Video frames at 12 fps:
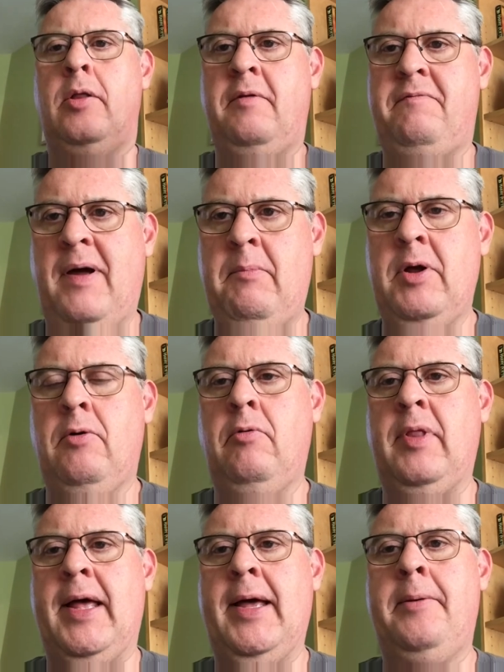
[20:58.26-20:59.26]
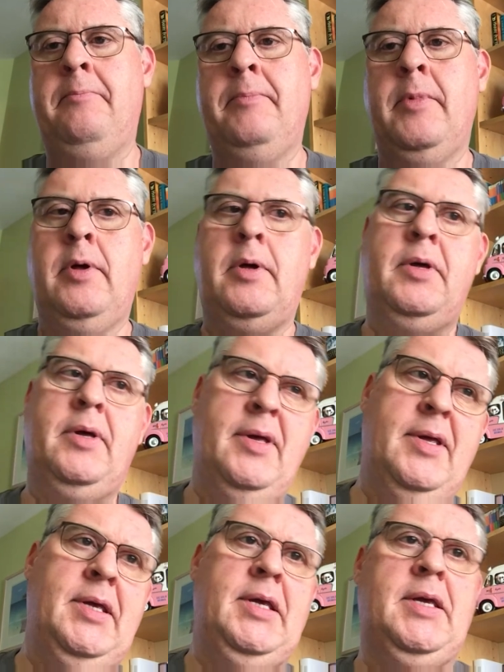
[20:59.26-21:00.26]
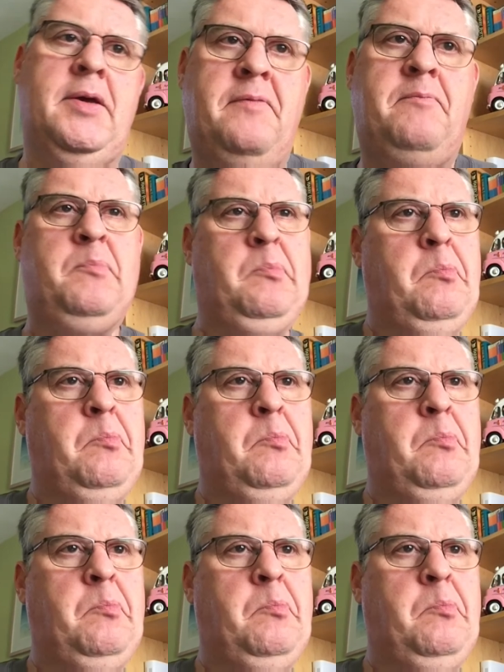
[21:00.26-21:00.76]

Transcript: The family are all there. You've